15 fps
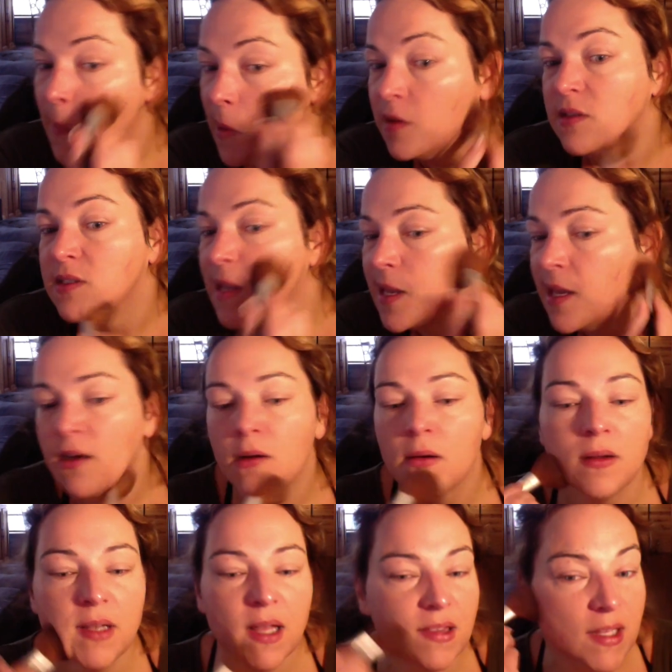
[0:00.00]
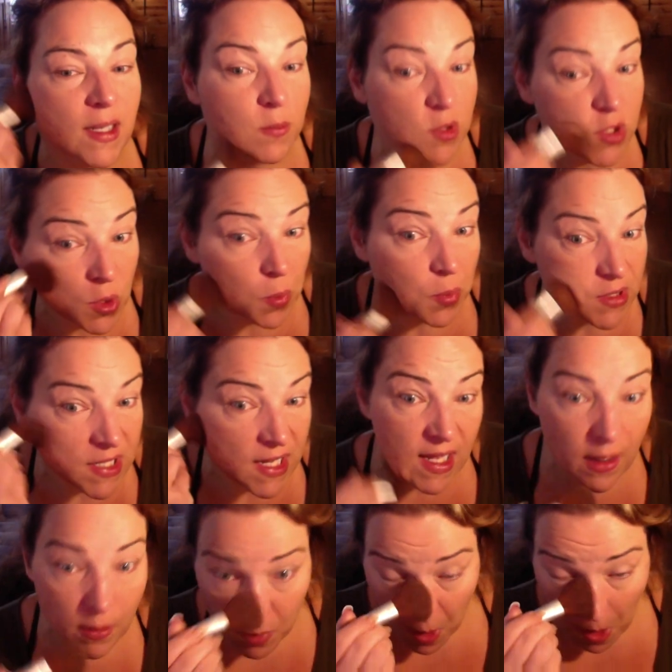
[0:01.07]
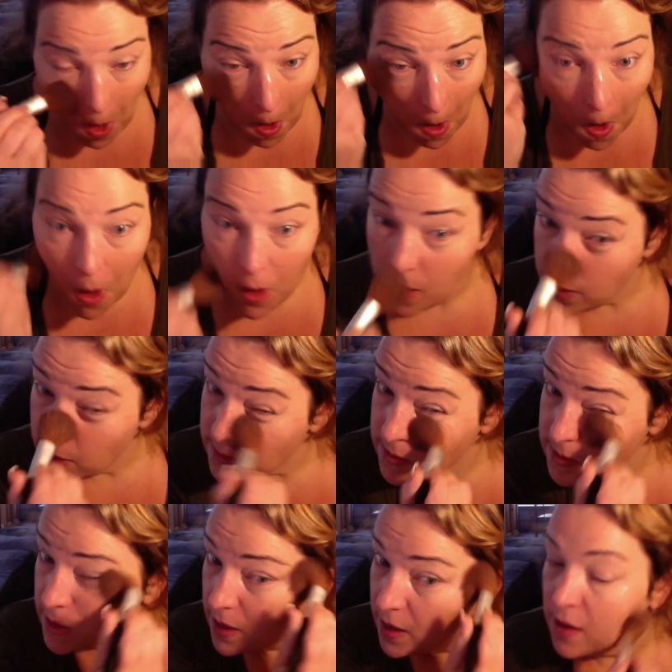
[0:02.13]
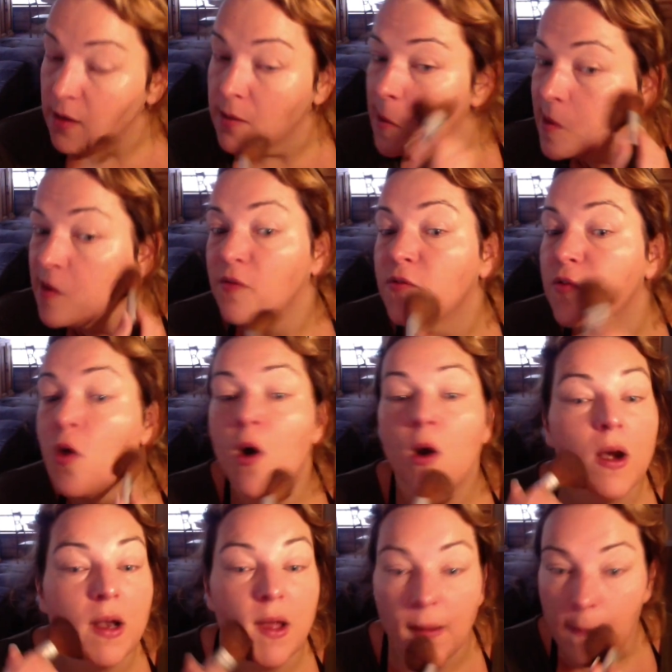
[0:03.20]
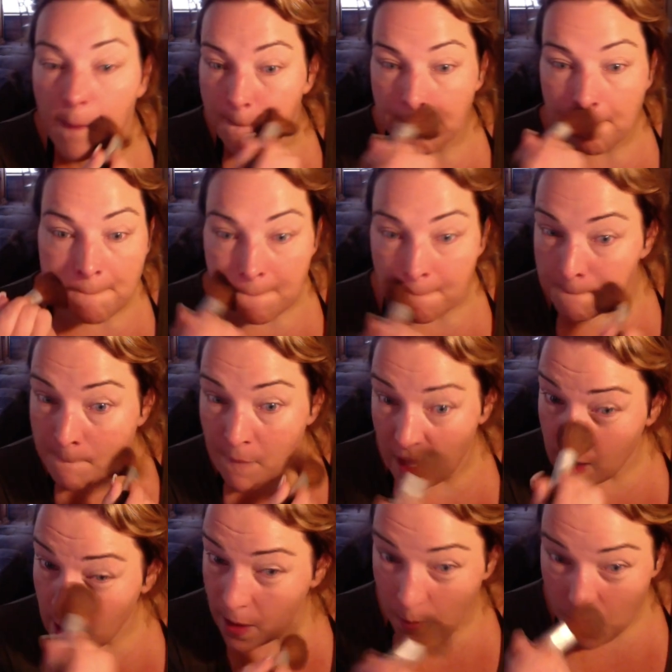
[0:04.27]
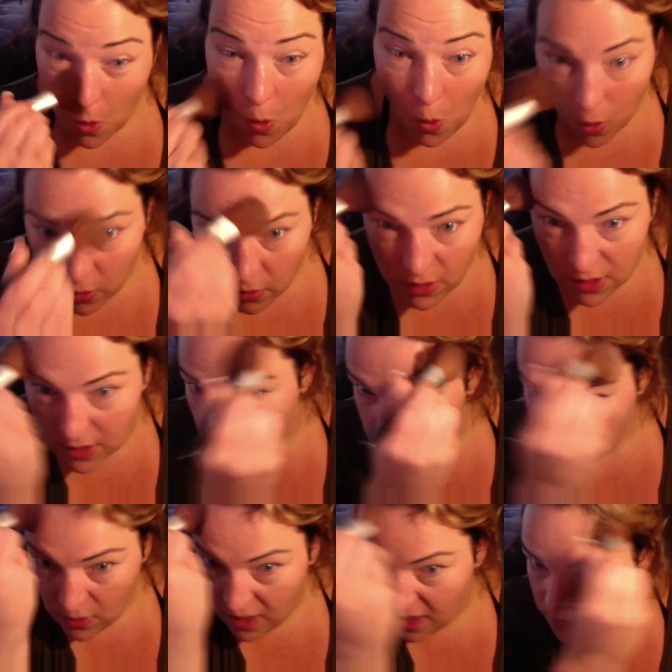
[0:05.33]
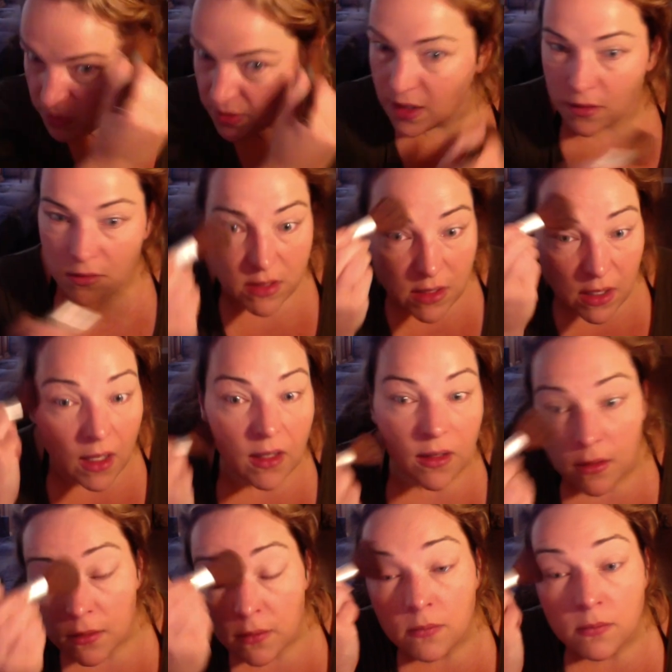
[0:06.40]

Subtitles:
a tanner. Not that I'm super tan, but it is Florida, and I am on quarantine, so I have been outside.